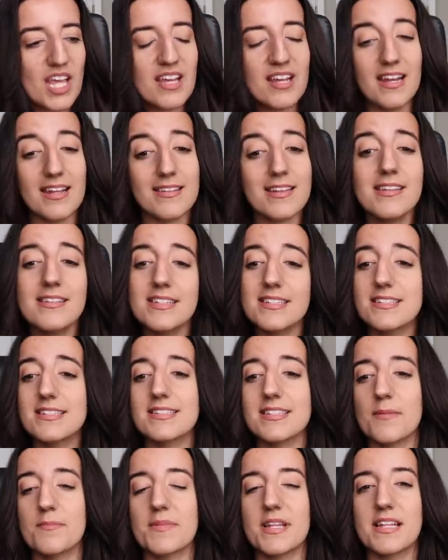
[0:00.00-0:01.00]
And I think this is
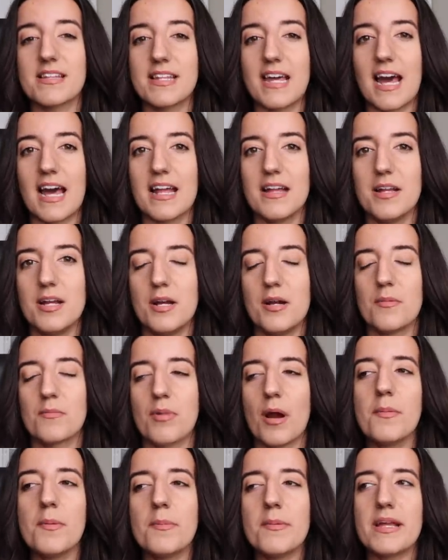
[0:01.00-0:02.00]
something that
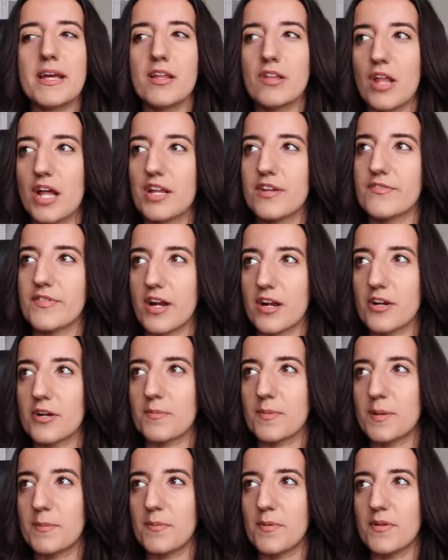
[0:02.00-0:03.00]
probably a lot of younger
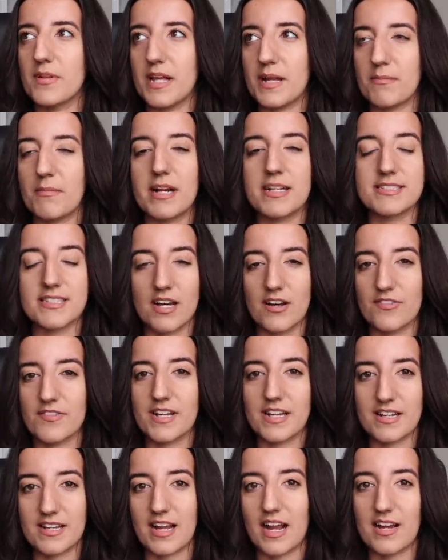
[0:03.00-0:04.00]
people like myself
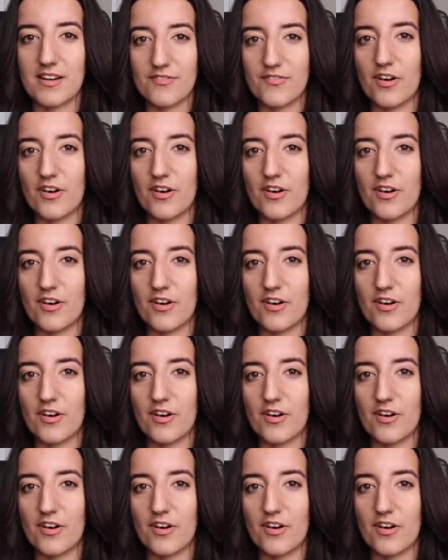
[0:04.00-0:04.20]
can kind of